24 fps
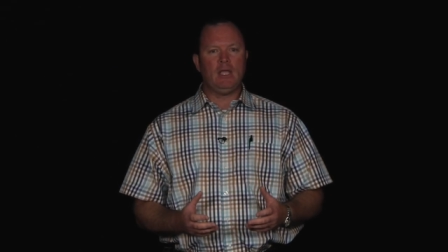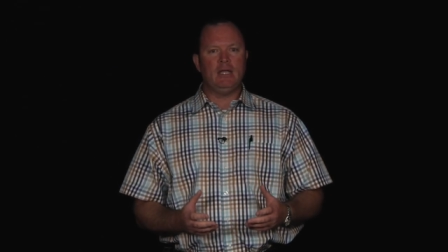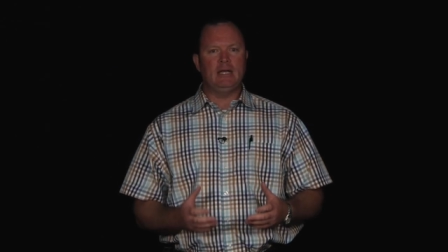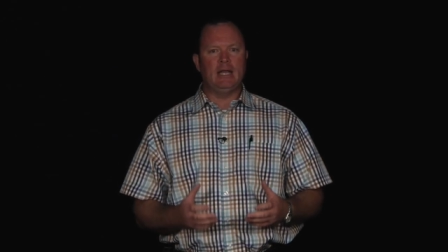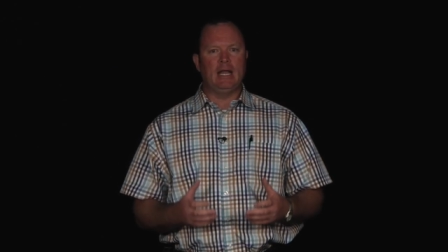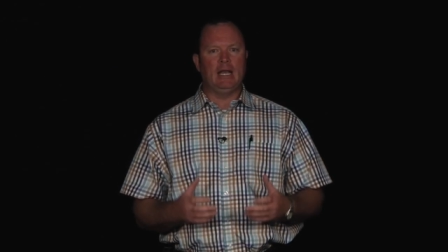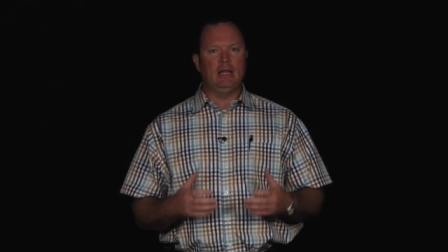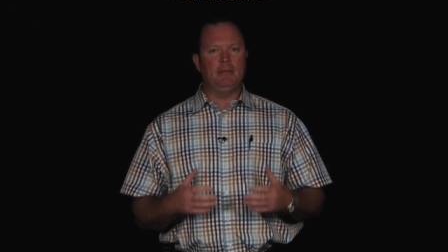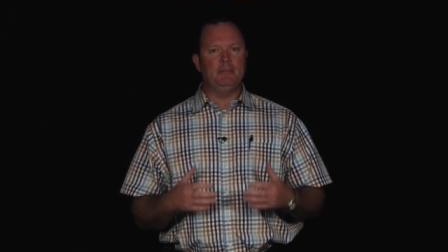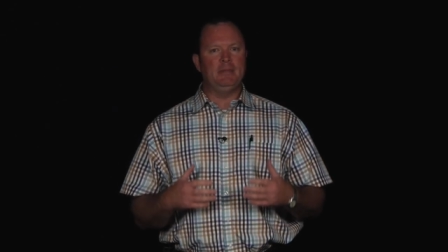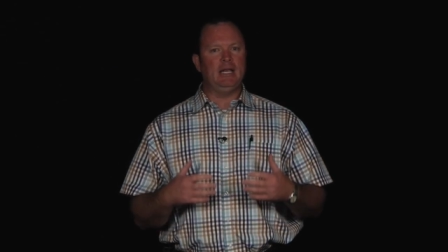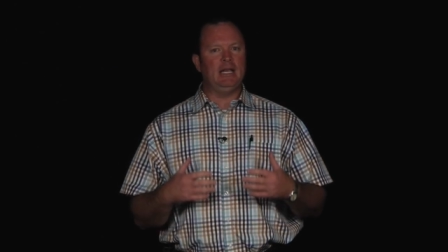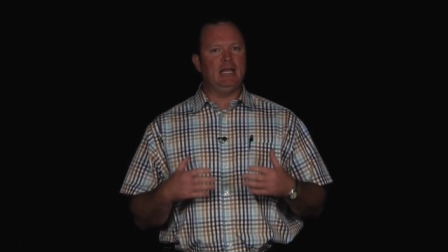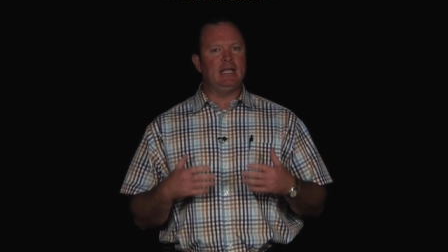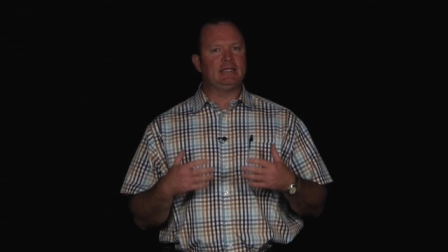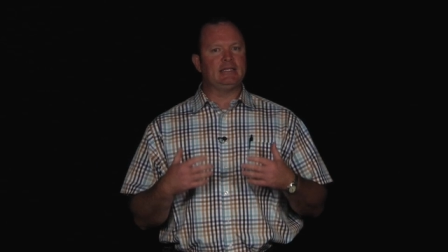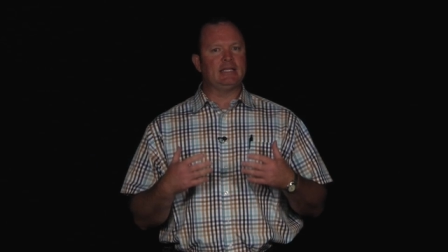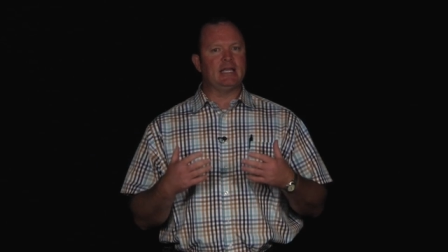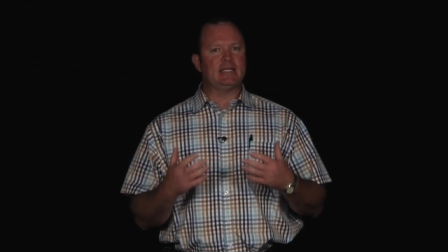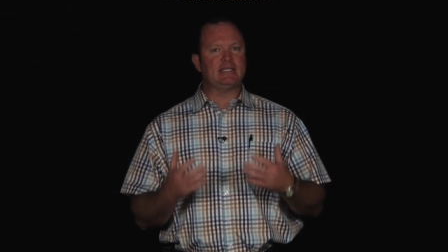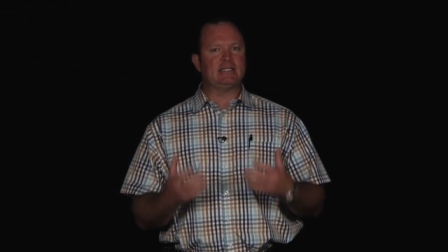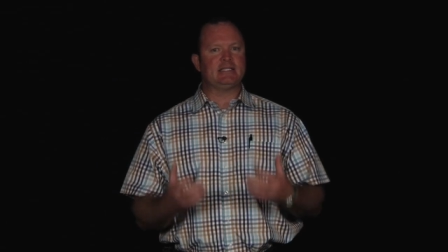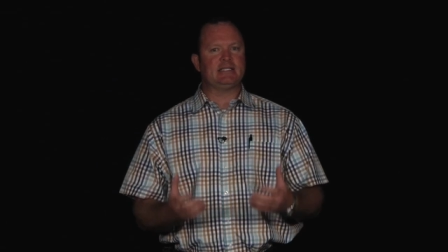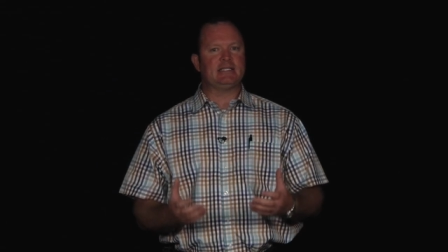Now, let me let
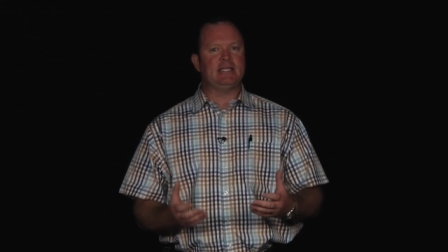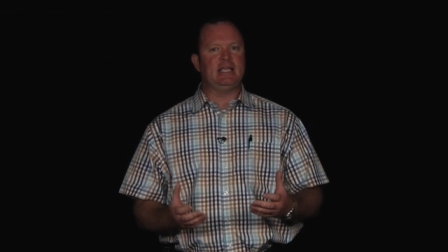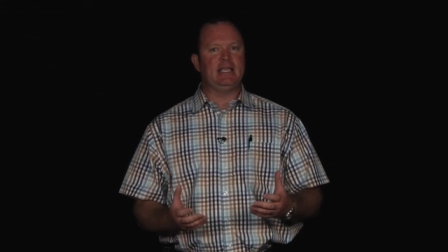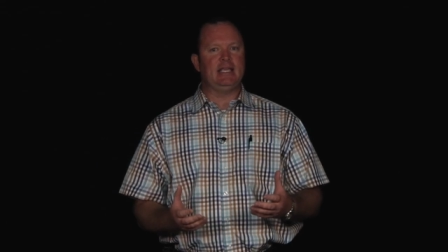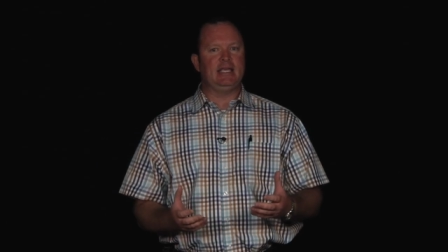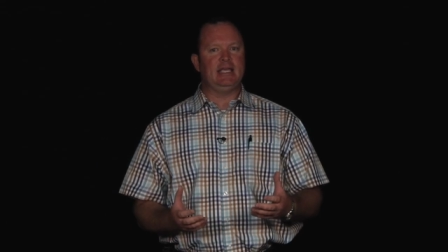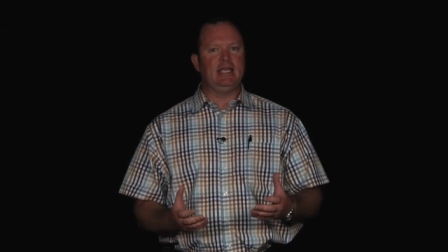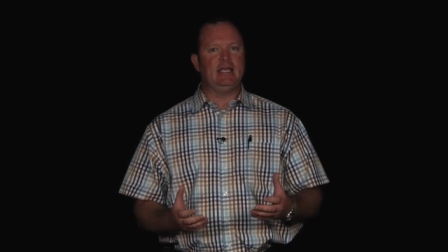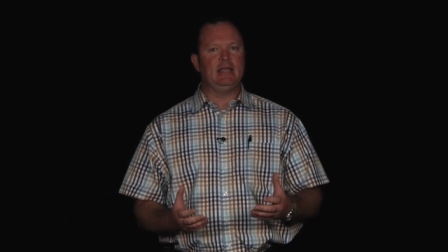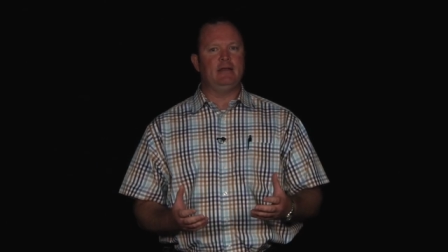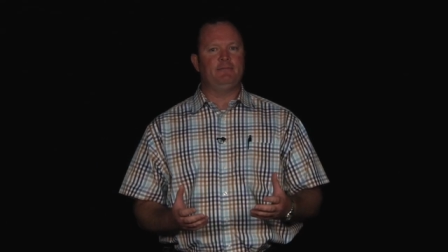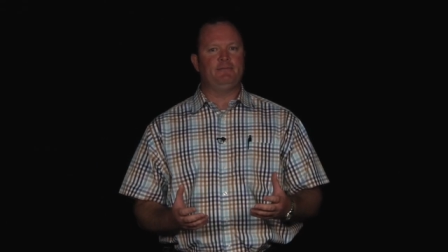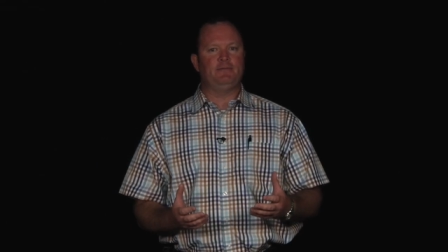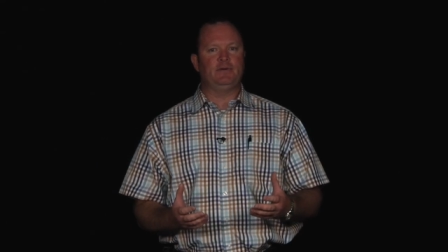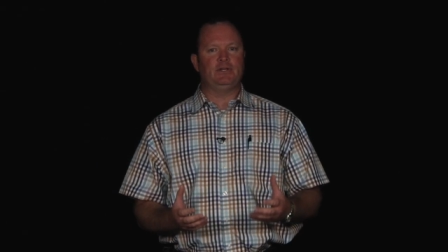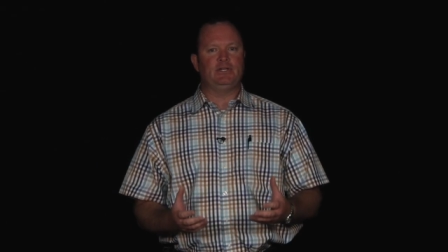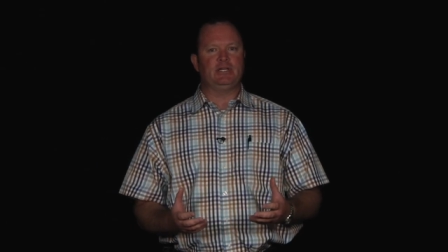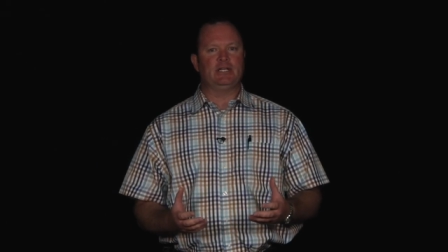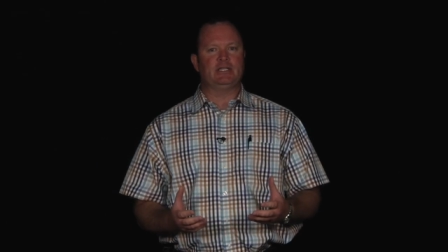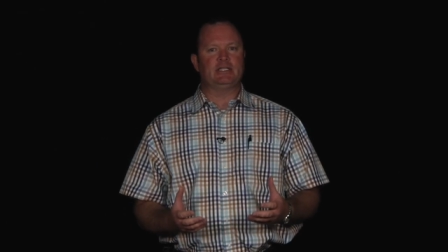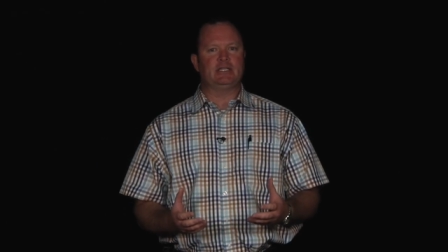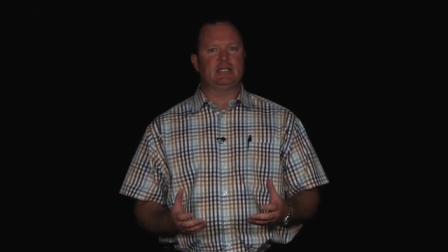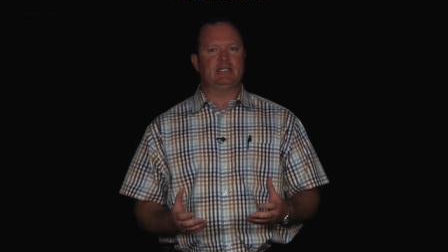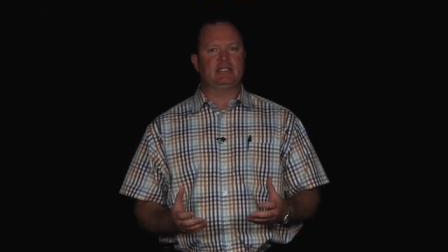that sink in for
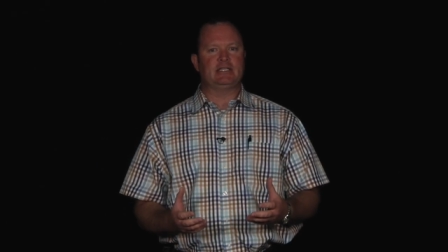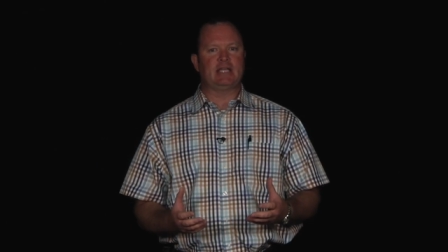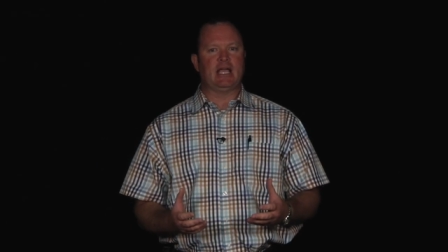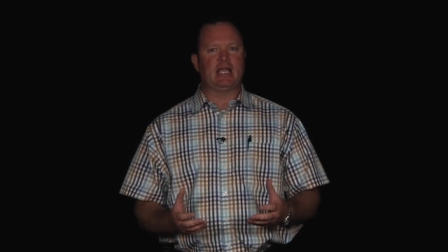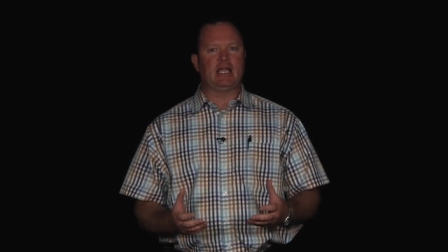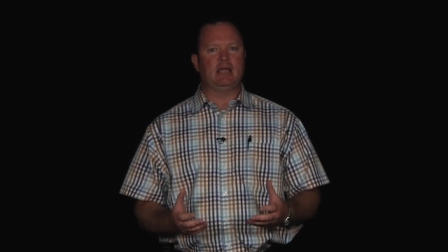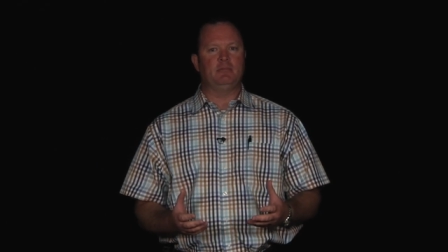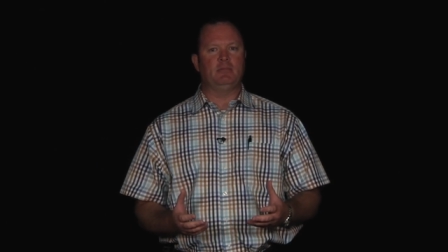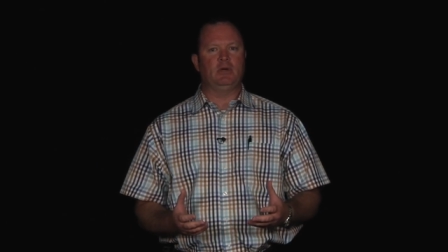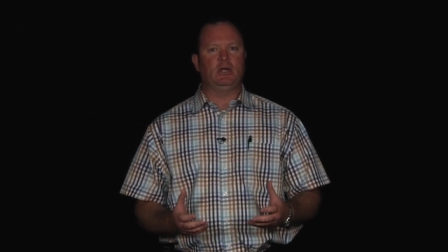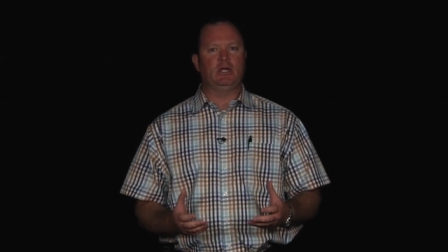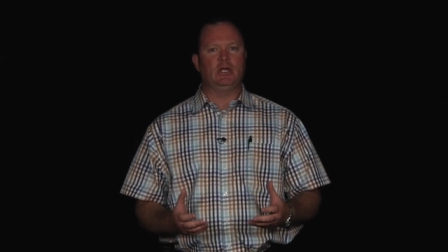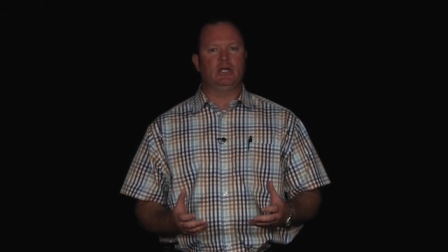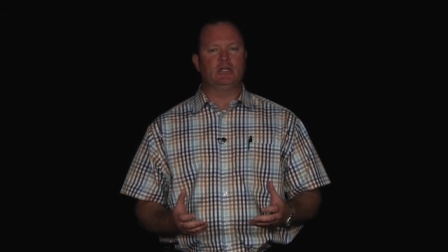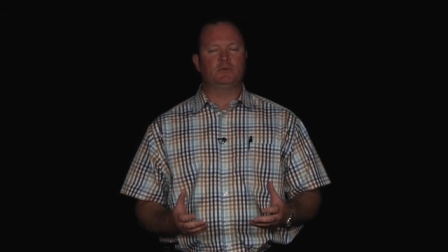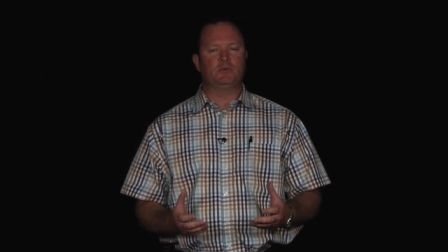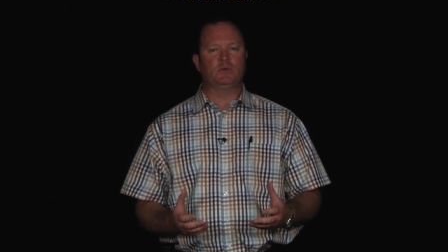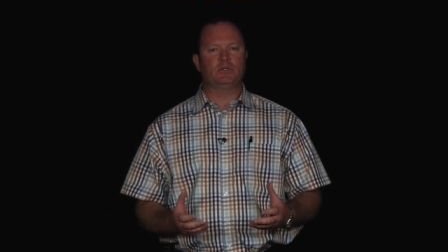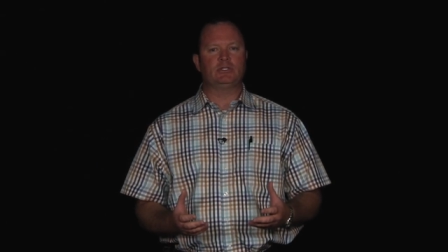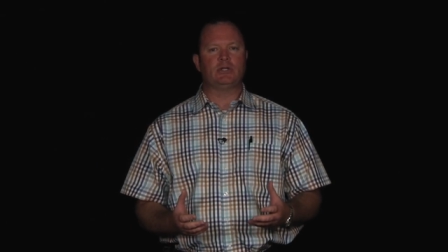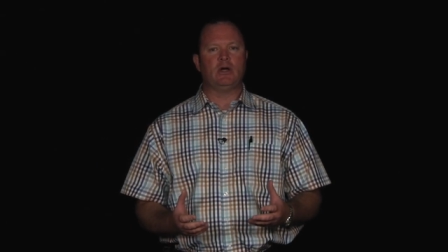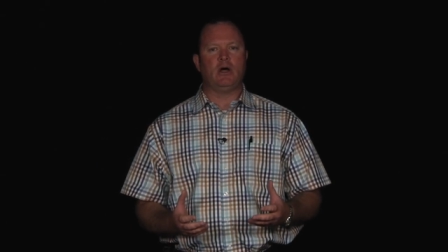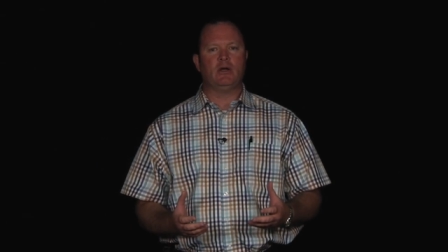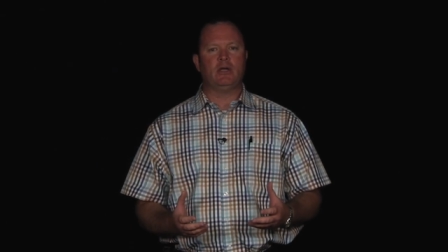just a second because
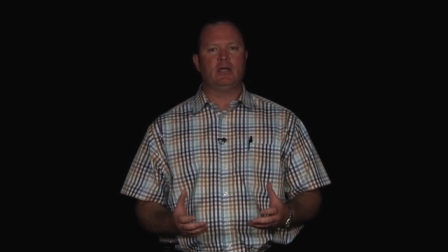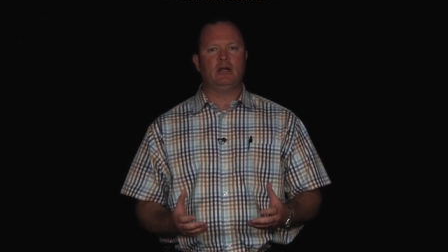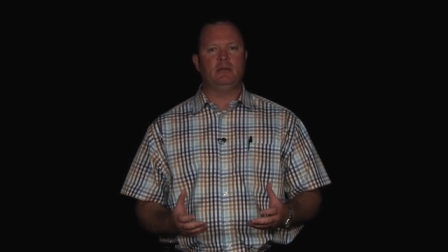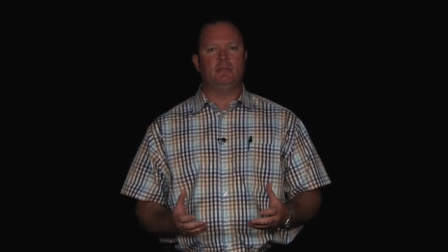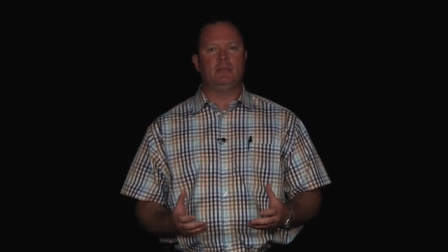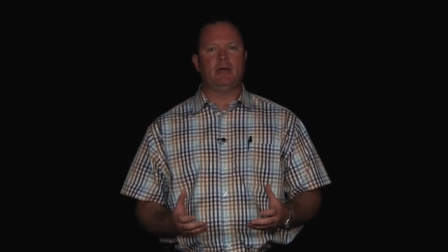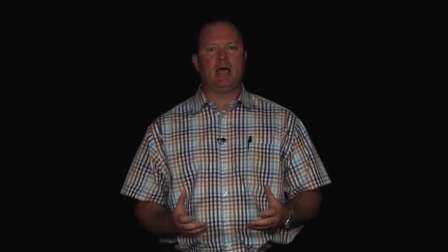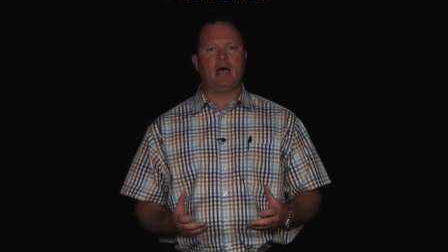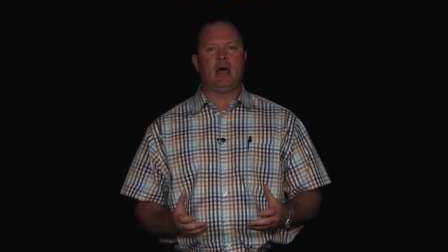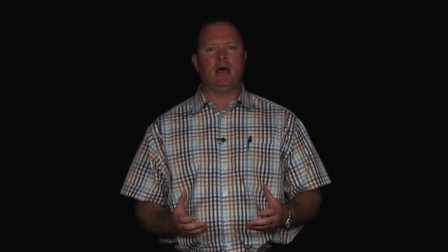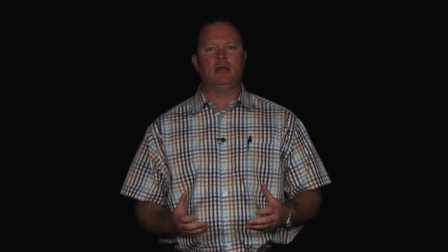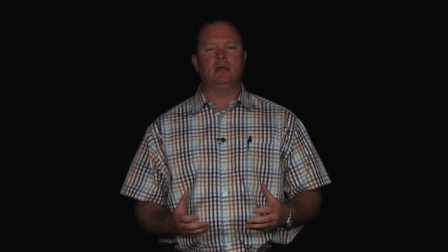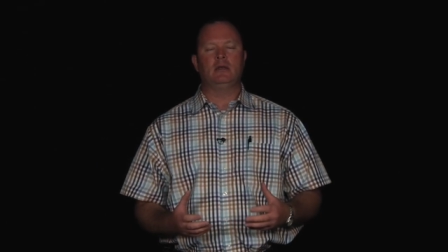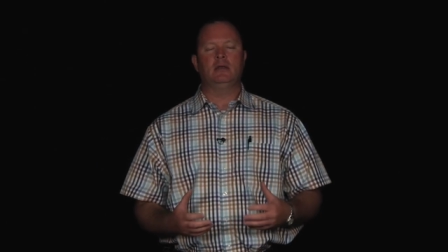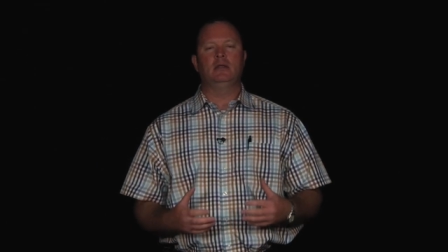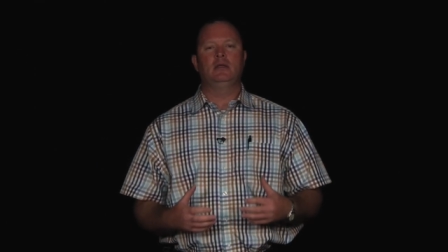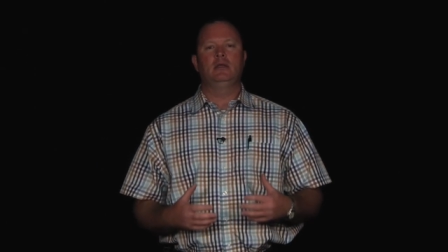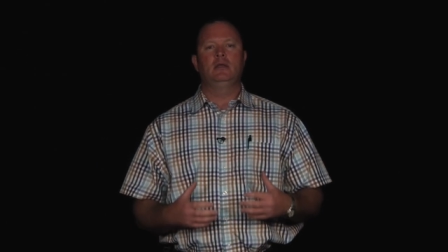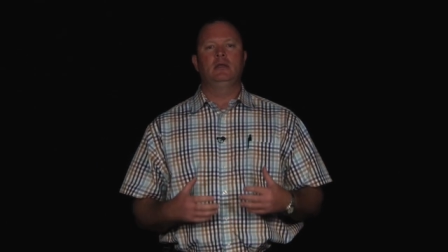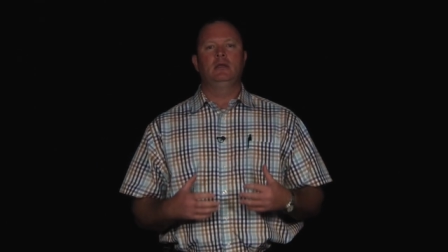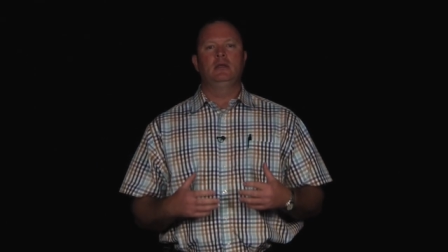we're talking about